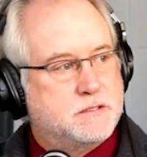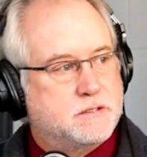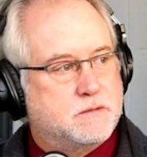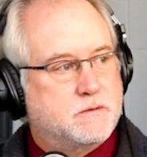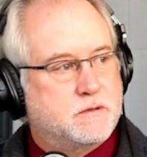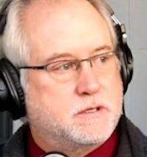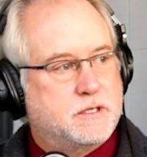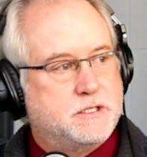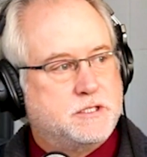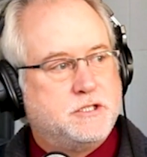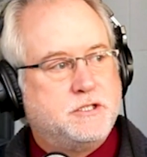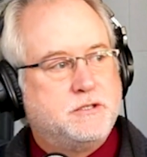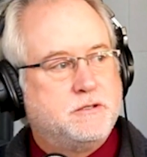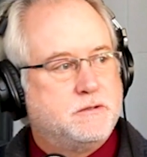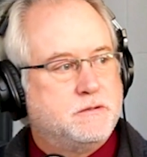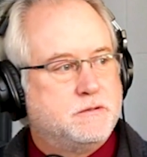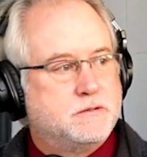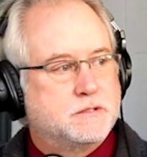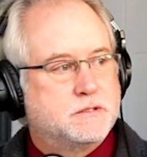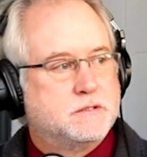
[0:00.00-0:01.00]
So we're going to
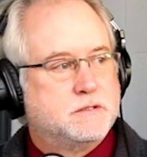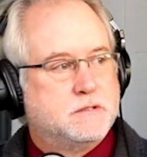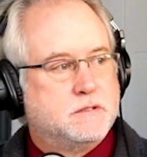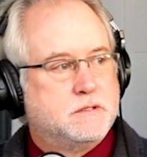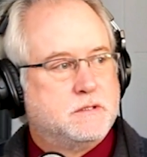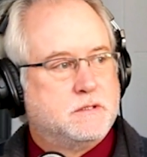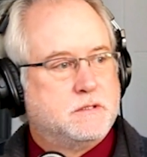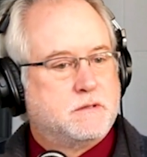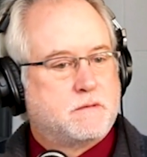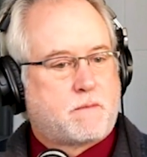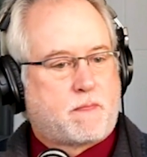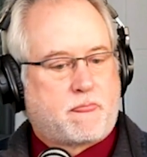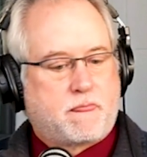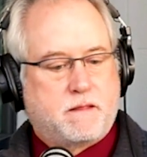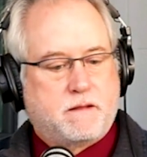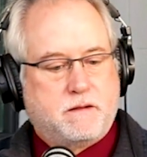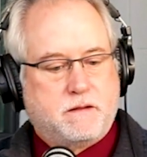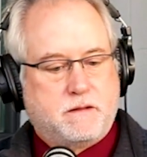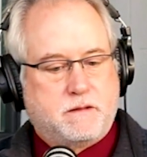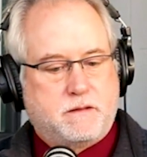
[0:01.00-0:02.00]
choose
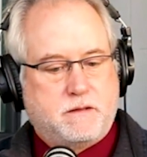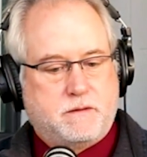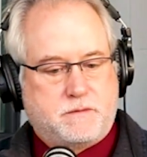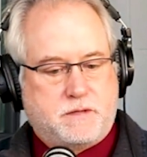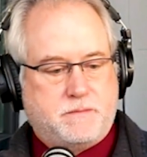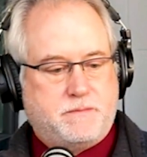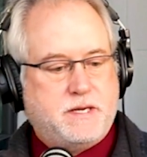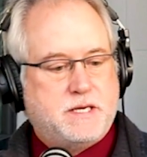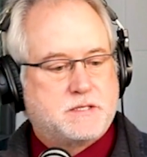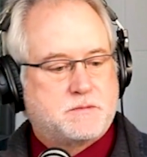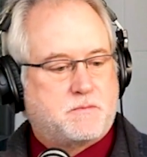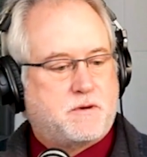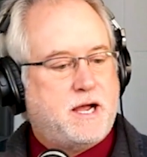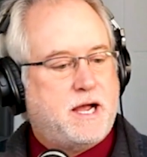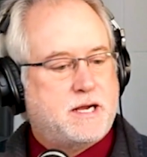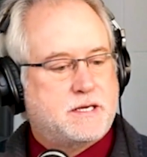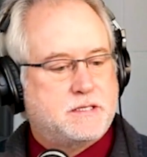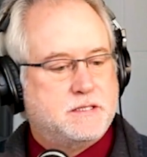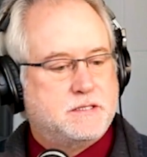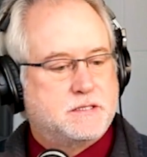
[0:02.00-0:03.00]
the best
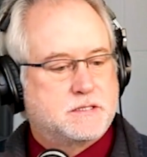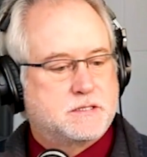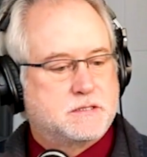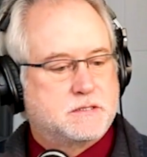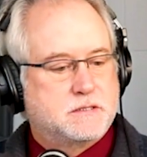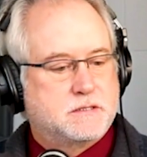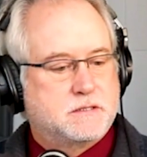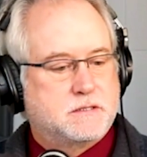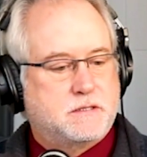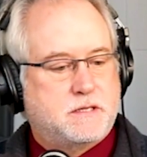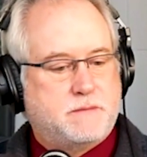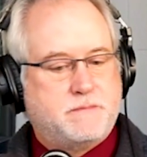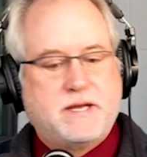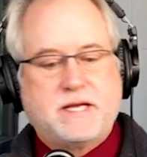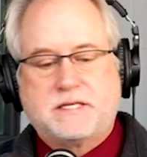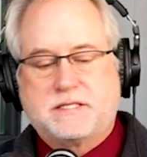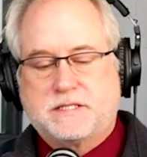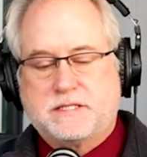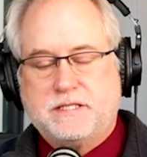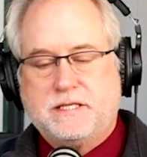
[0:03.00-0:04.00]
practice that
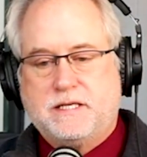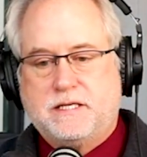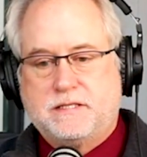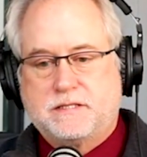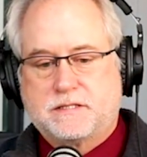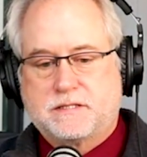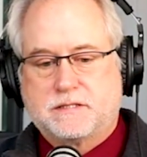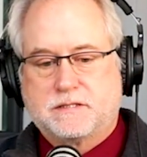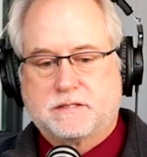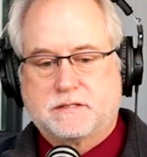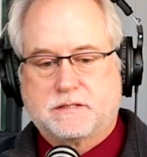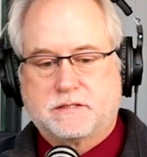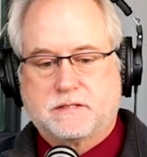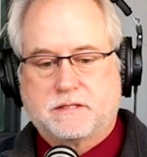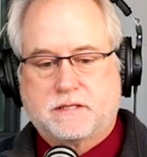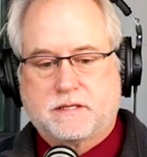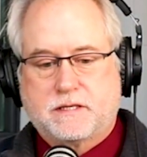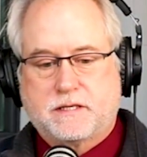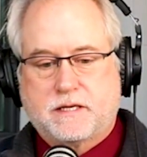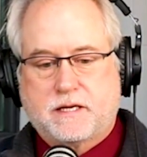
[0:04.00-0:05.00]
makes sense,
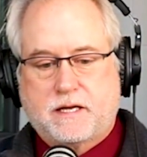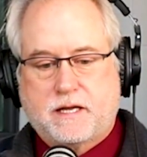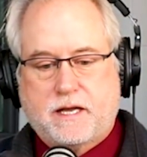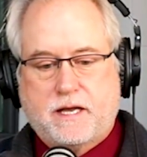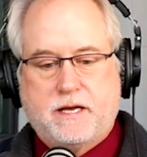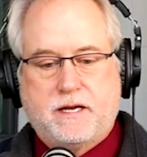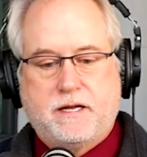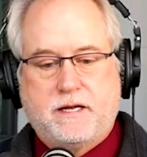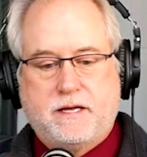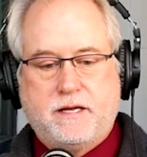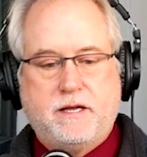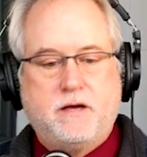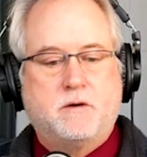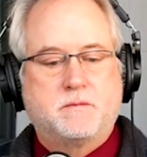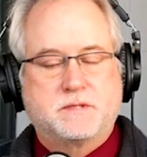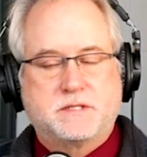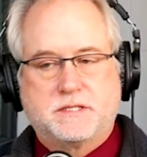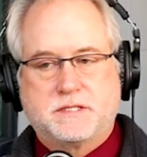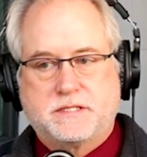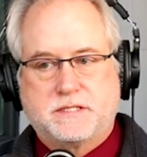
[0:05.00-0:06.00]
and it
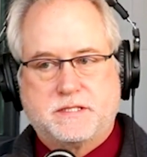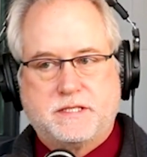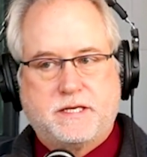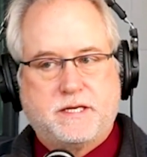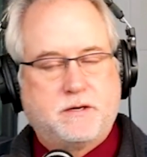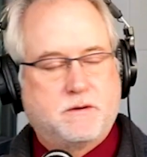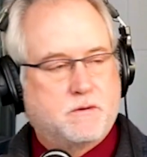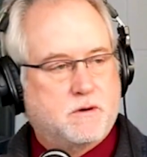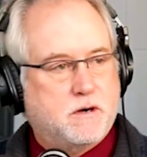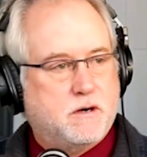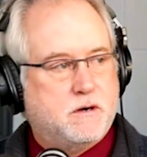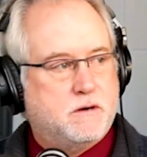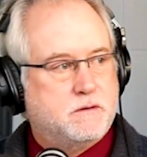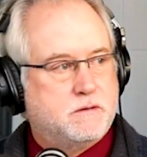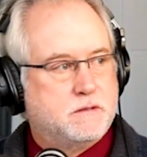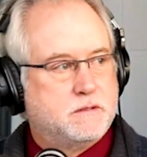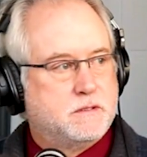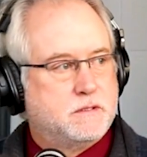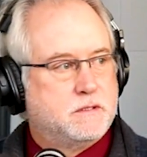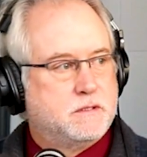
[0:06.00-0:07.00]
helps the city
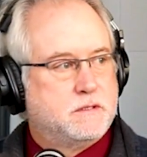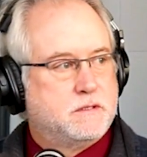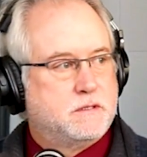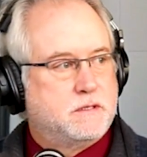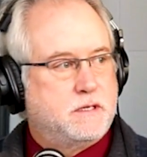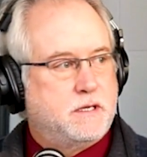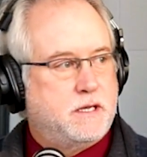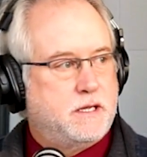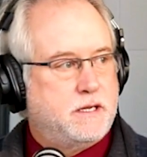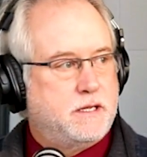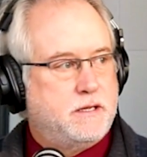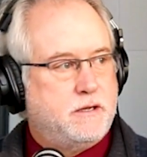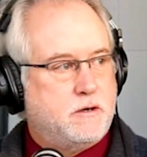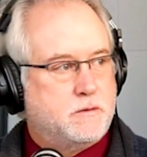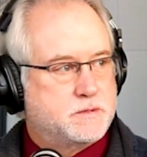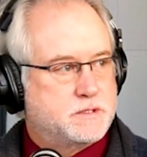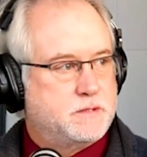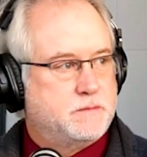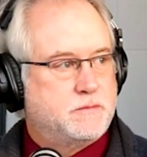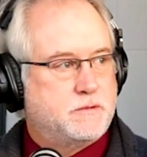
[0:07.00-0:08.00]
grow, and it
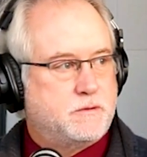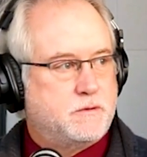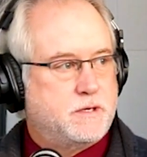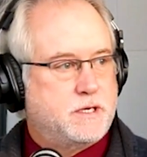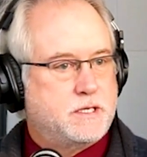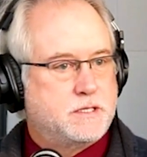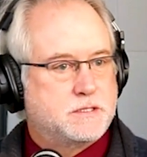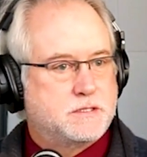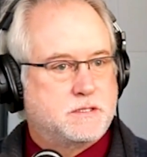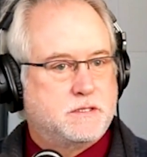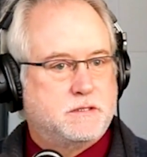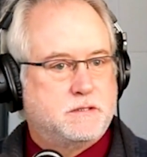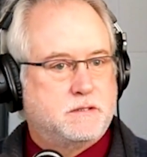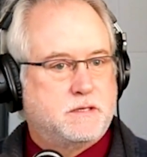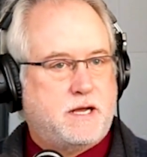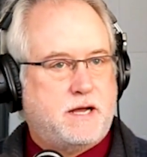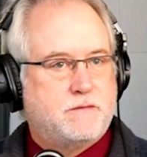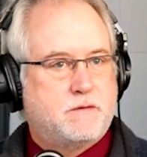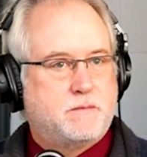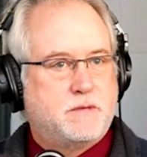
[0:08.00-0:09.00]
helps employees
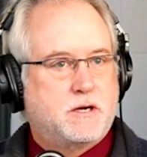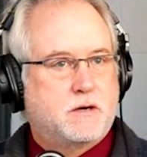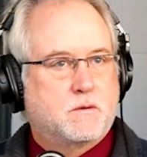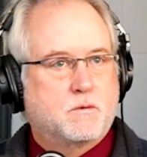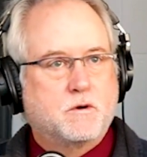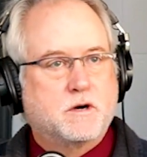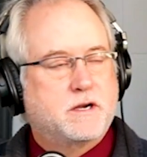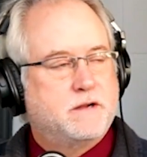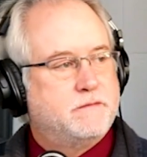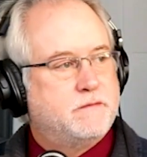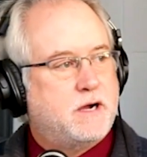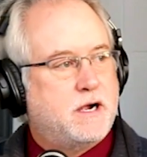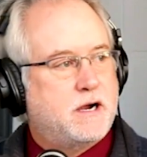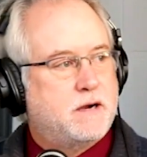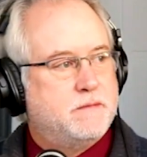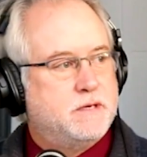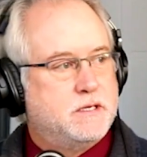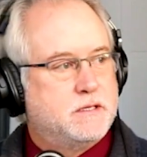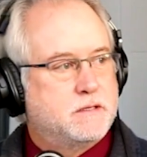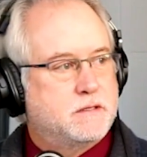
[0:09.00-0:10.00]
to have a better work
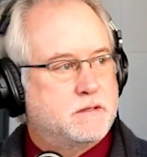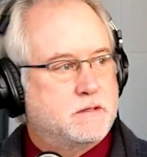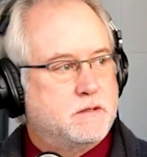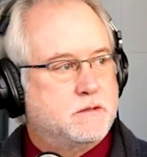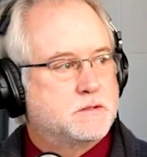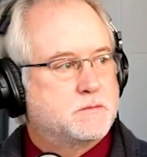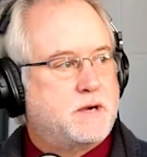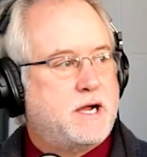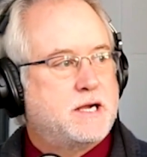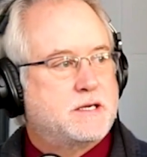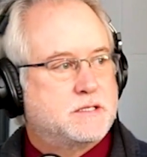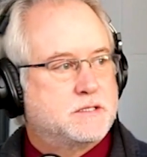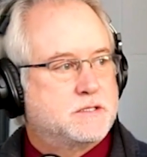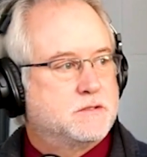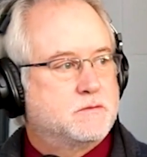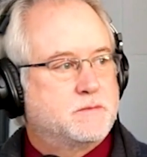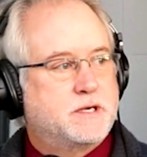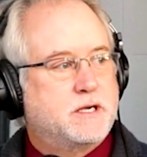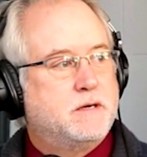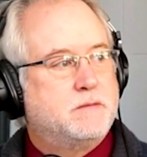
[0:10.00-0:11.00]
environment. Those practices
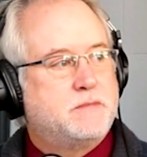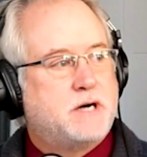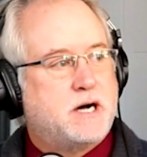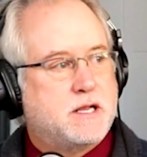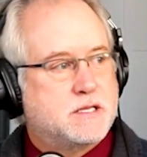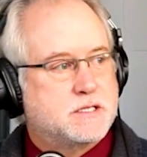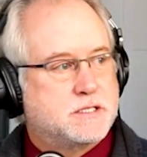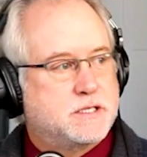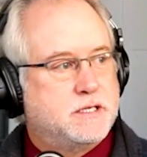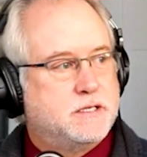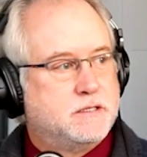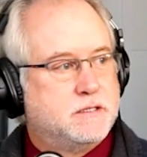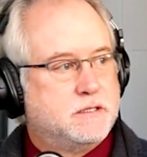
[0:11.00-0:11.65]
will become policy.